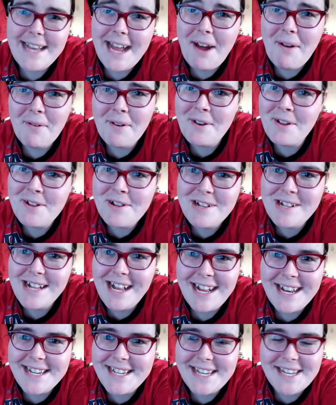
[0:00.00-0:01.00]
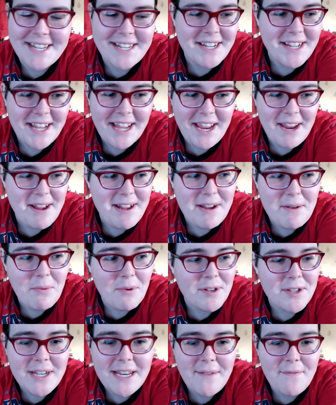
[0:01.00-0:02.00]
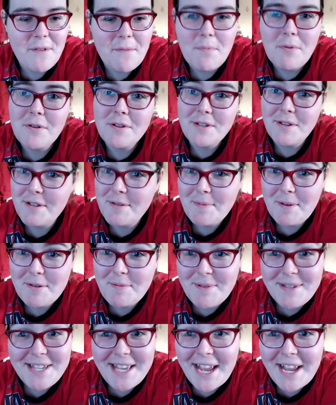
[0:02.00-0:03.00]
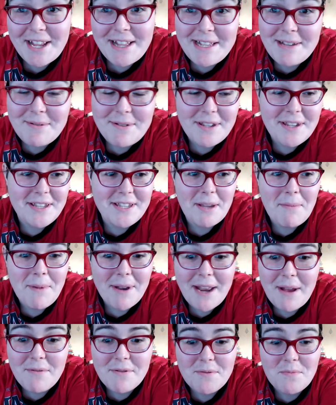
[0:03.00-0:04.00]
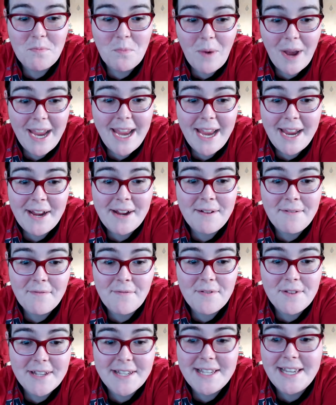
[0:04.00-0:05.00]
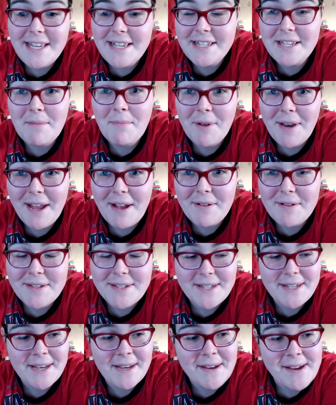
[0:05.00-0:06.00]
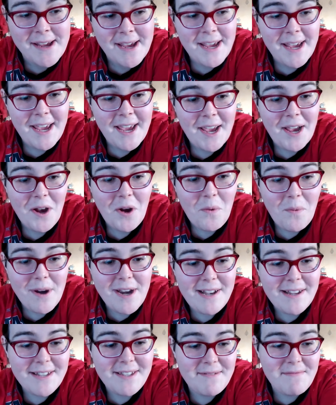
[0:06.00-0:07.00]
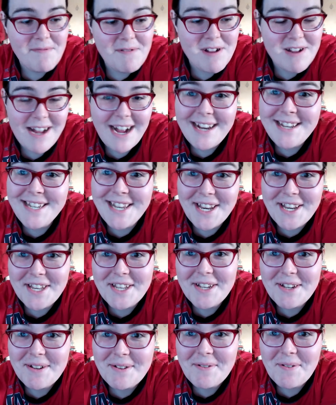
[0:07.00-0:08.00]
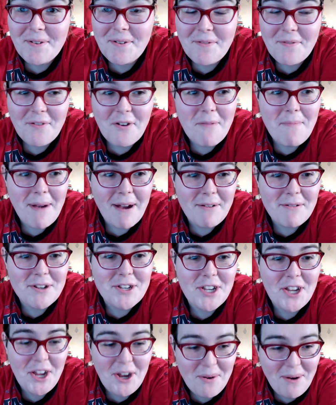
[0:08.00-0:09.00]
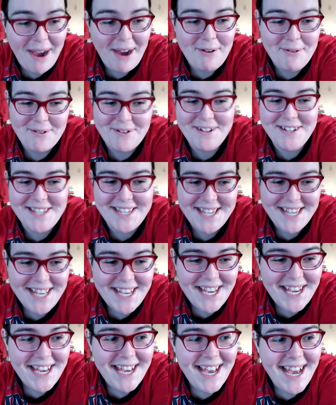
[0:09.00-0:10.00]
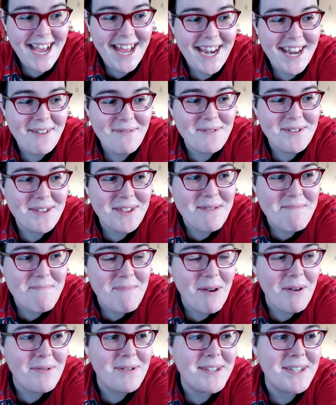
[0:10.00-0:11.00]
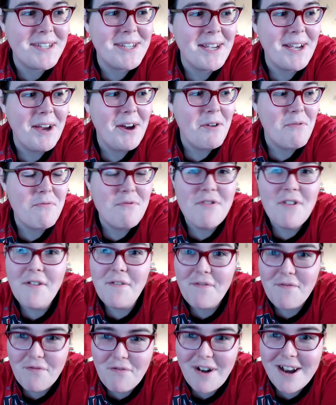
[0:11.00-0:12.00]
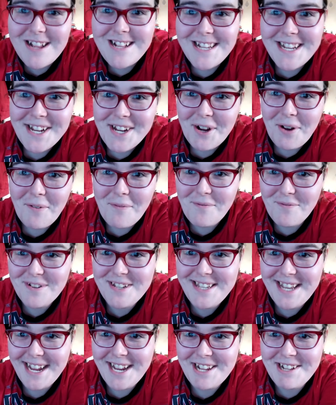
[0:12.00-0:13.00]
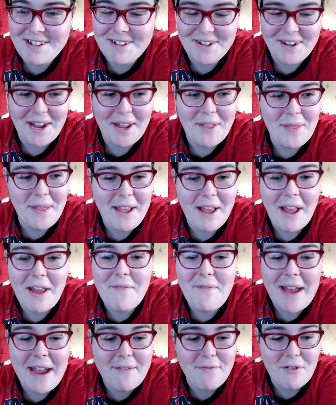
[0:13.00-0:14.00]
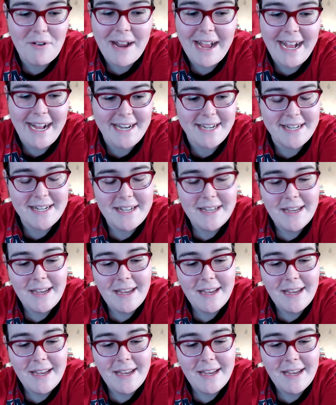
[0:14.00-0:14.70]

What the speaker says: down and chatted. She wasn't even the person I was supposed to be seeing. She was just someone else waiting to see someone else, and we just chatted for about 2 hours, and it was the most refreshing conversation I think I've ever had.